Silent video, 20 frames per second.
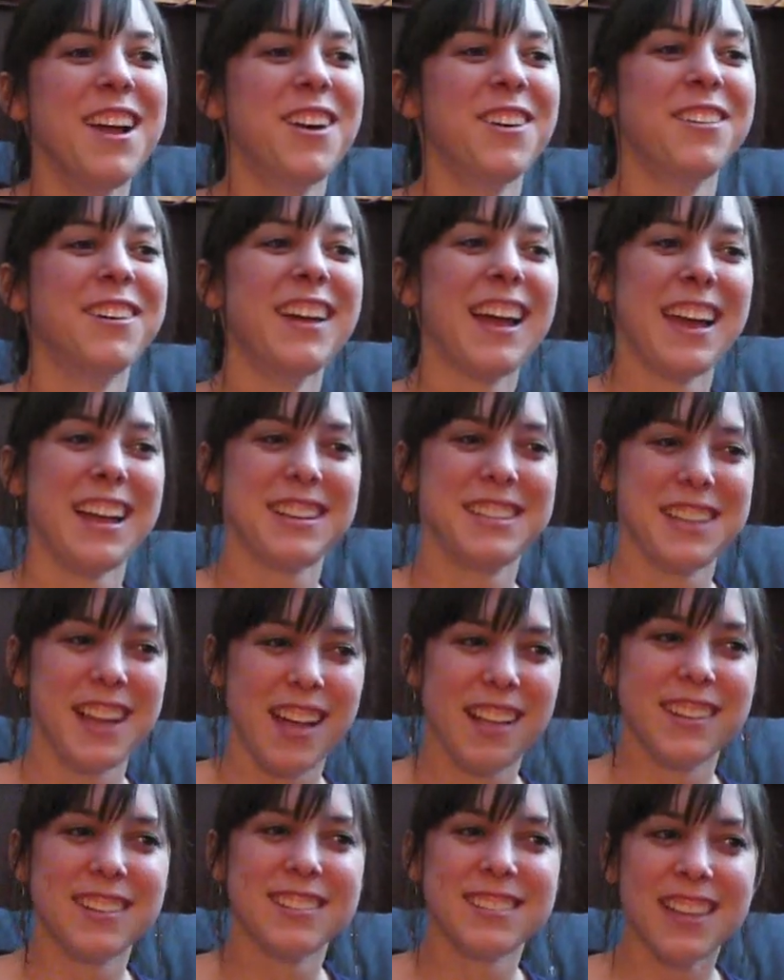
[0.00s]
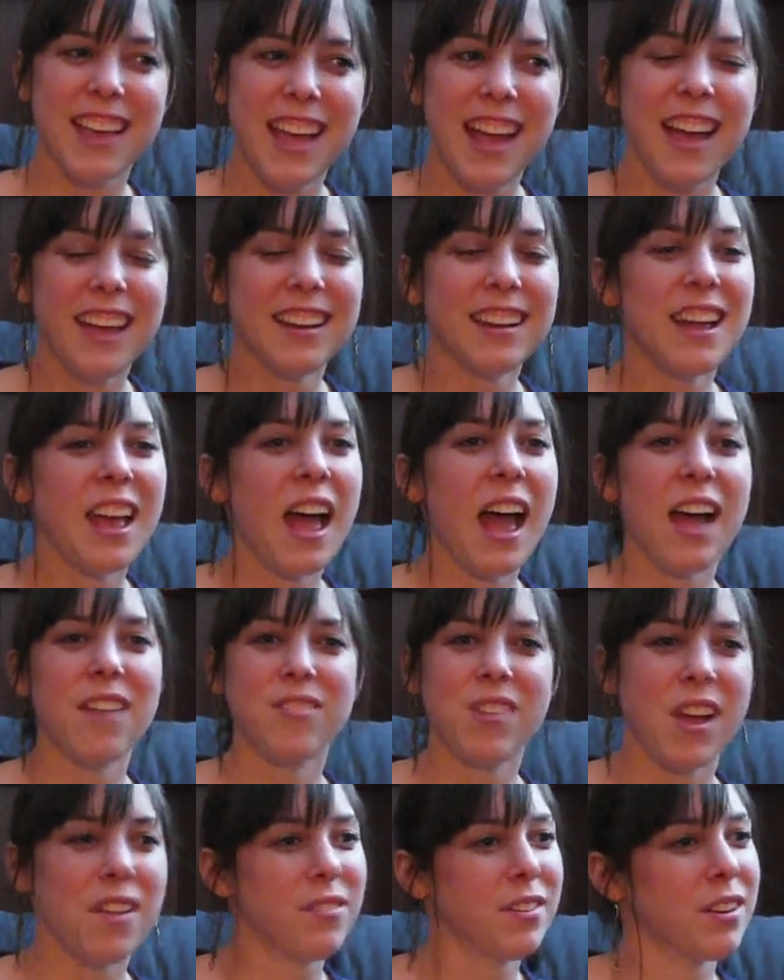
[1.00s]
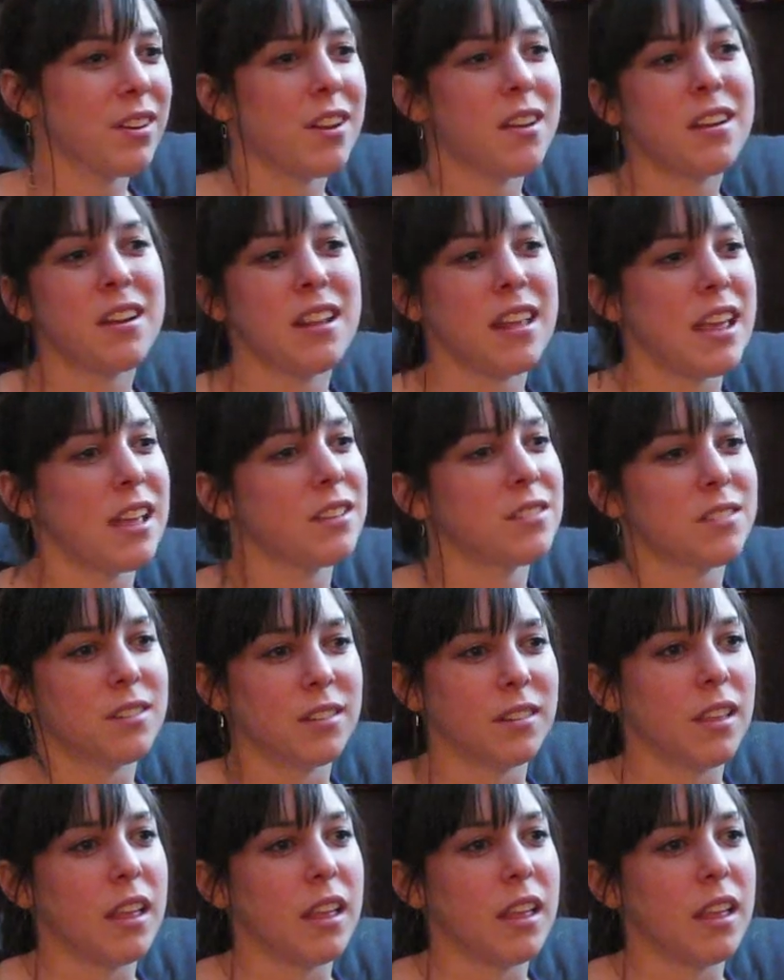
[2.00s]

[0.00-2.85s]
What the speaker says: When I challenge that, I've never heard an answer.